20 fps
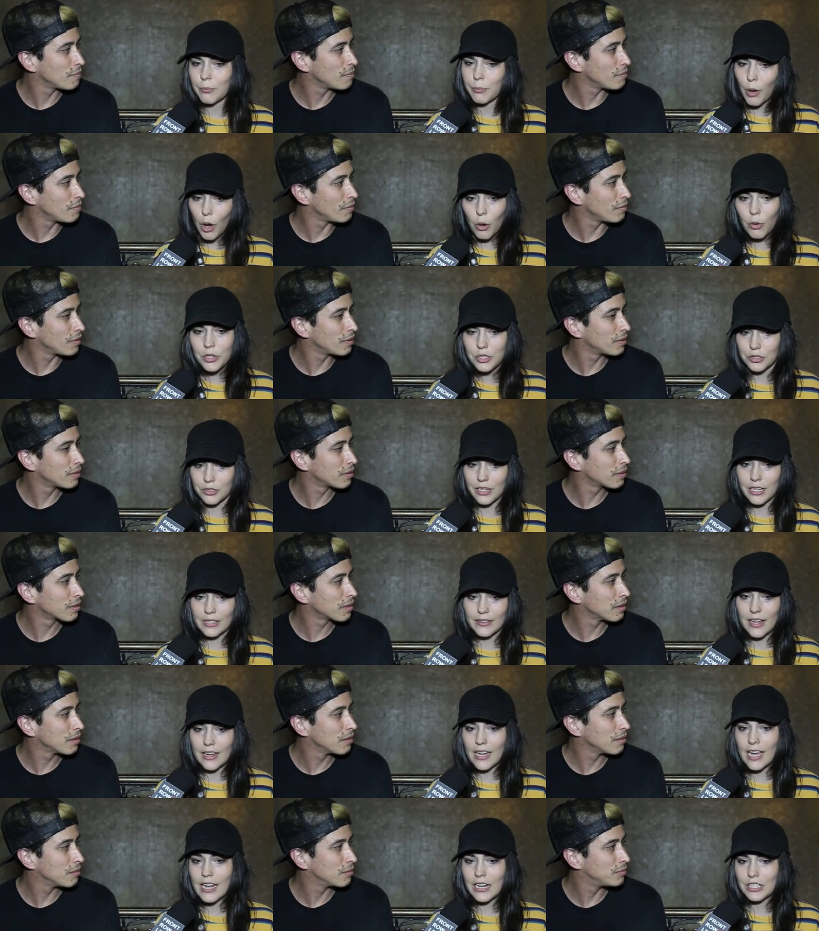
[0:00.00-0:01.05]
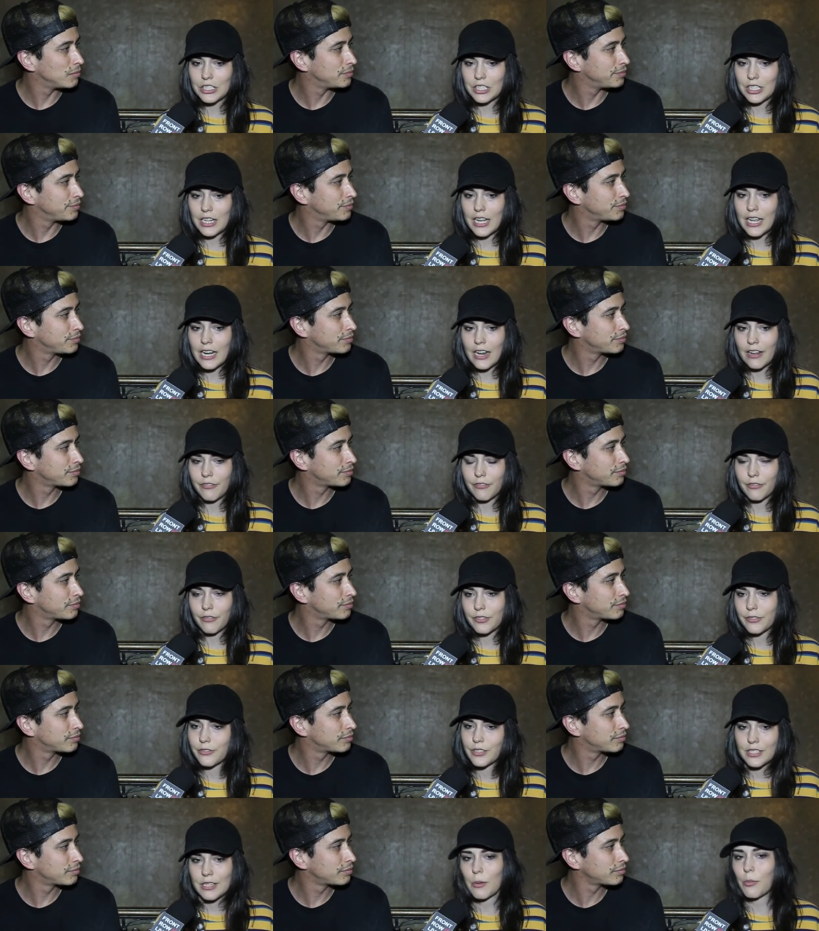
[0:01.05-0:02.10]
Speaker 1: and poetry and that kind of shit and i've
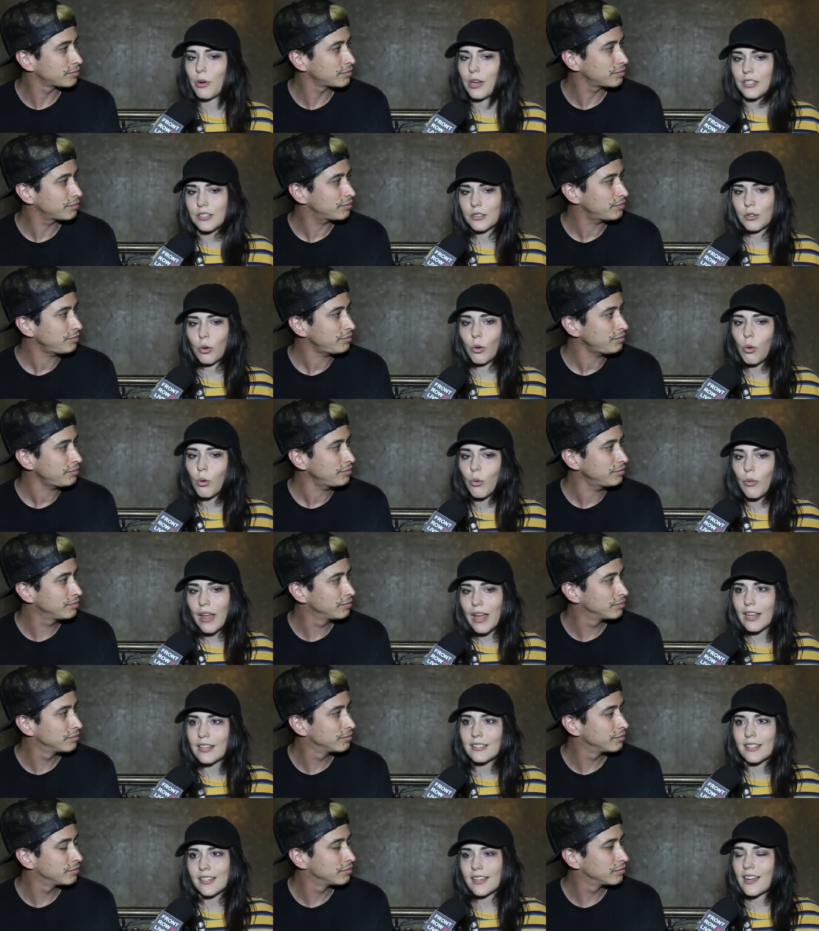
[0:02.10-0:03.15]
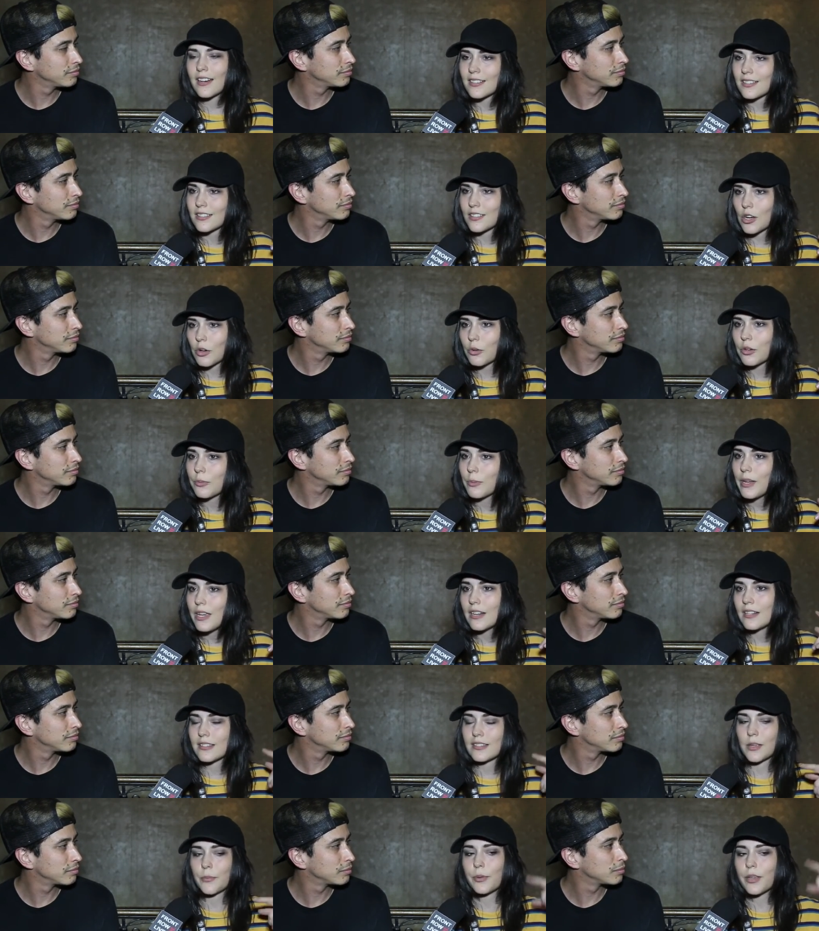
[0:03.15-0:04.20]
for some reason all that has like kind of stuck with me and
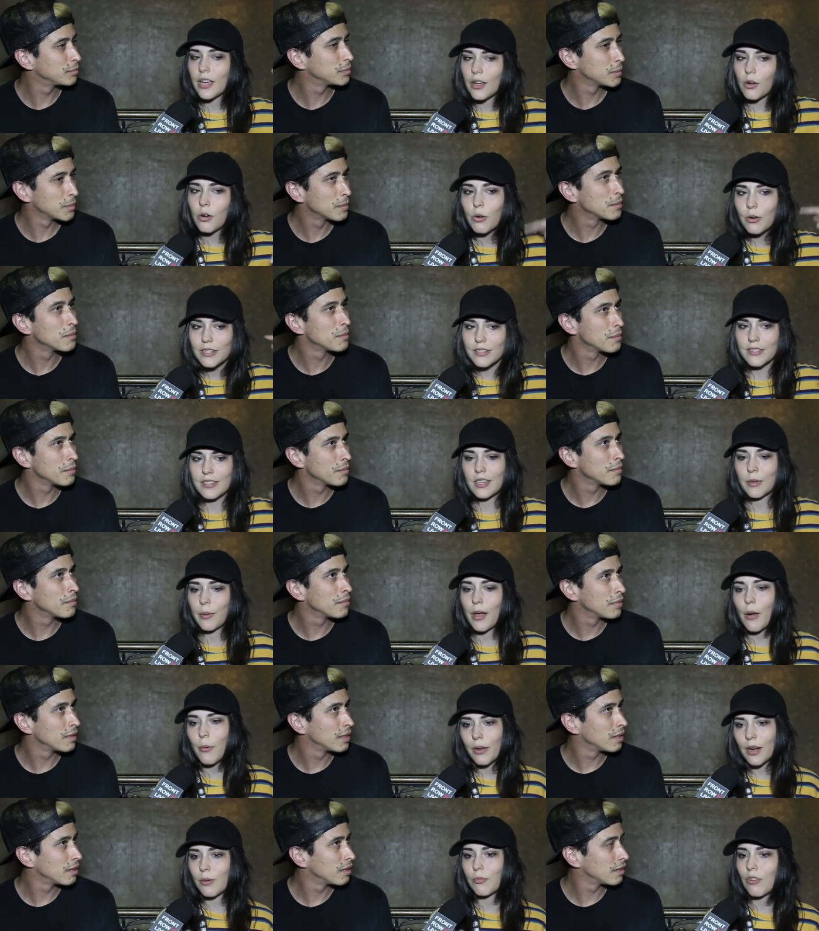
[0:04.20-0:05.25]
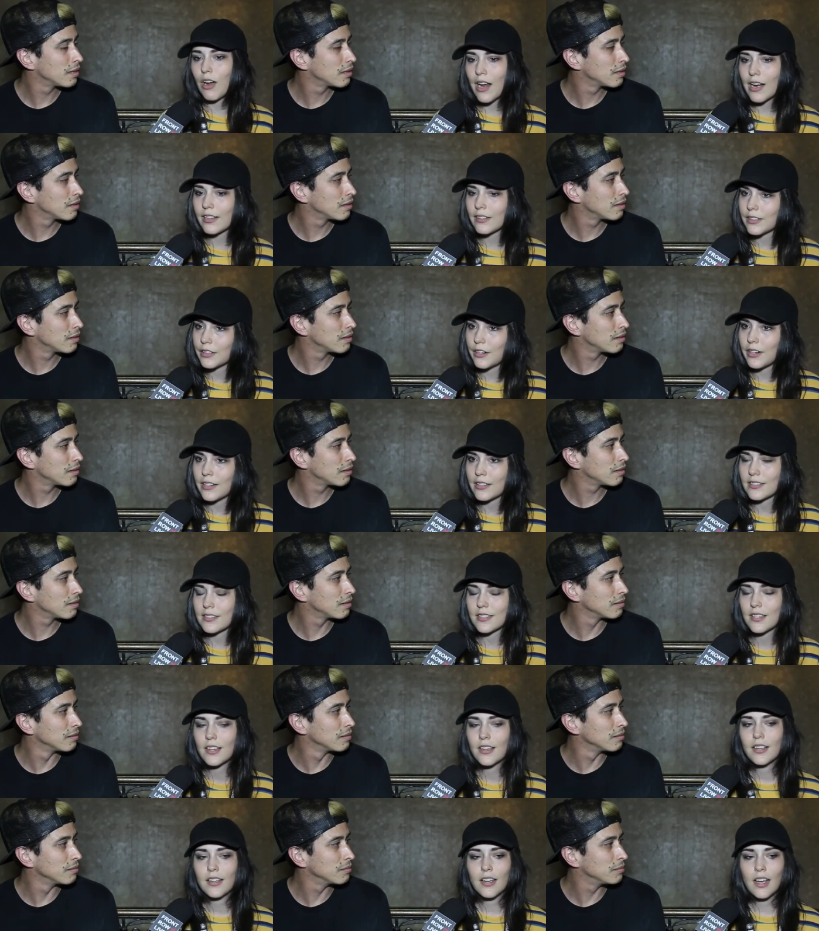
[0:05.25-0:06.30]
it's something i always think about when i'm writing lyrics
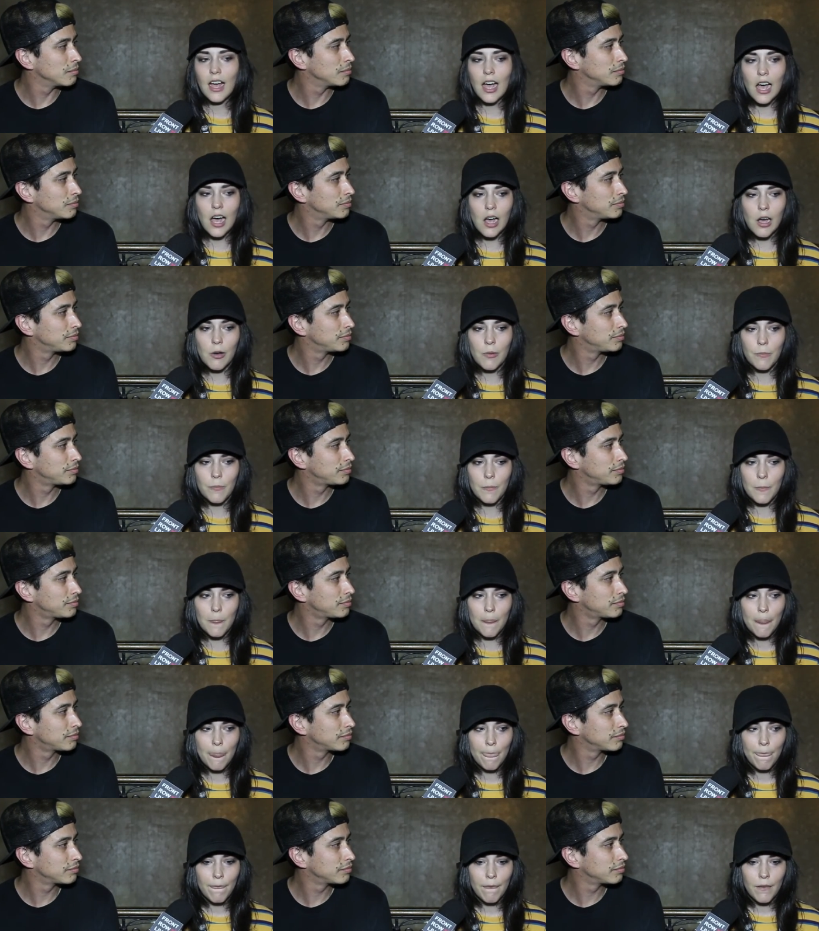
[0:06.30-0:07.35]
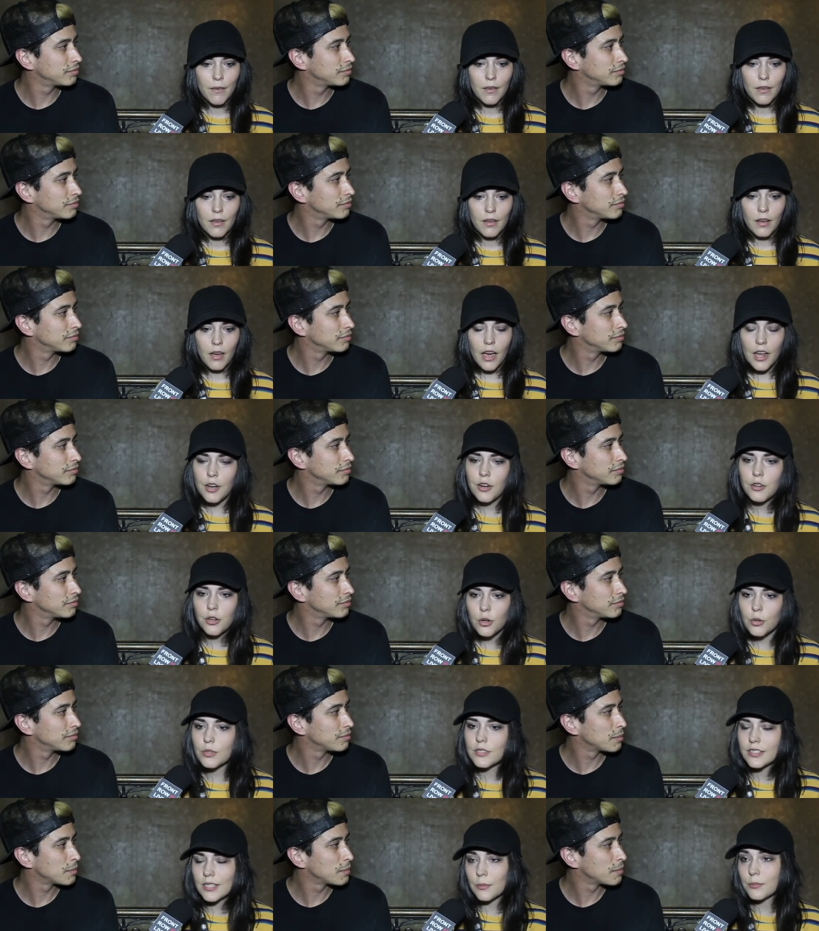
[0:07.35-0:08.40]
hmm. um, I don't know.
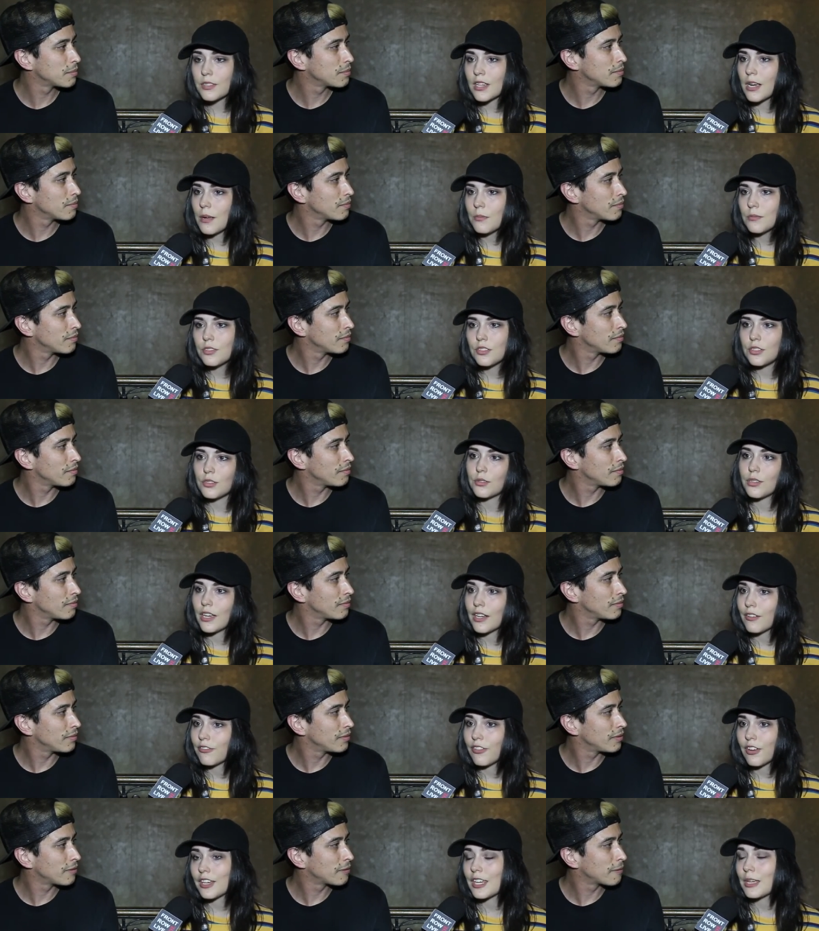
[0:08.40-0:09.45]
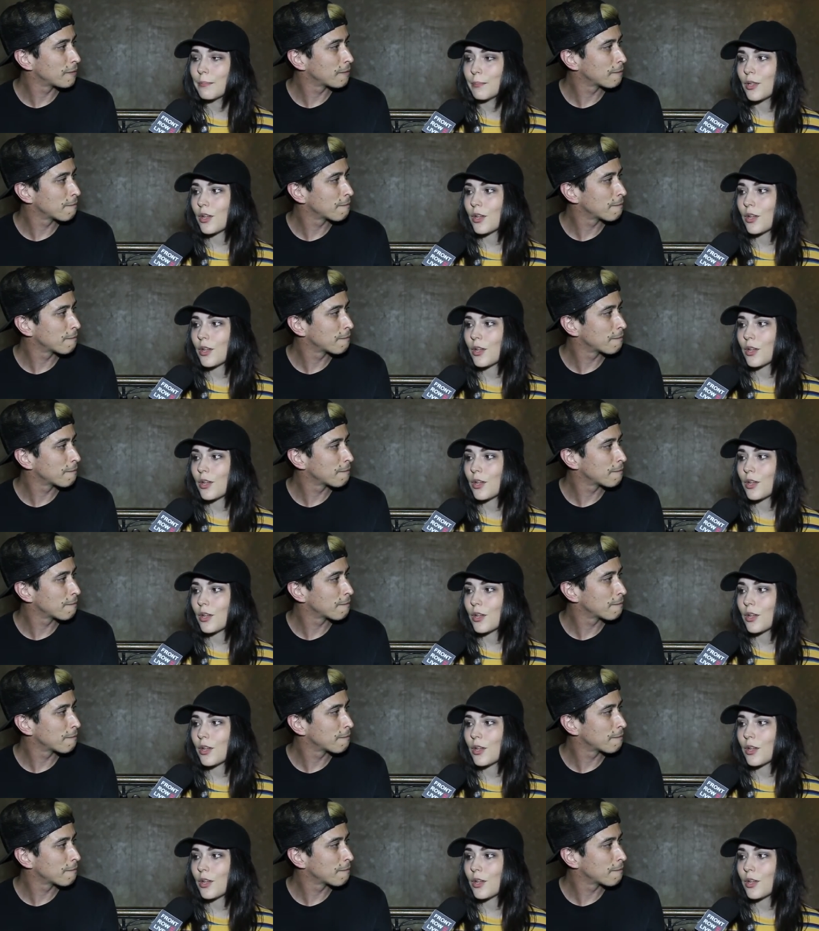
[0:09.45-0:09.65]
Sometimes you get a fucking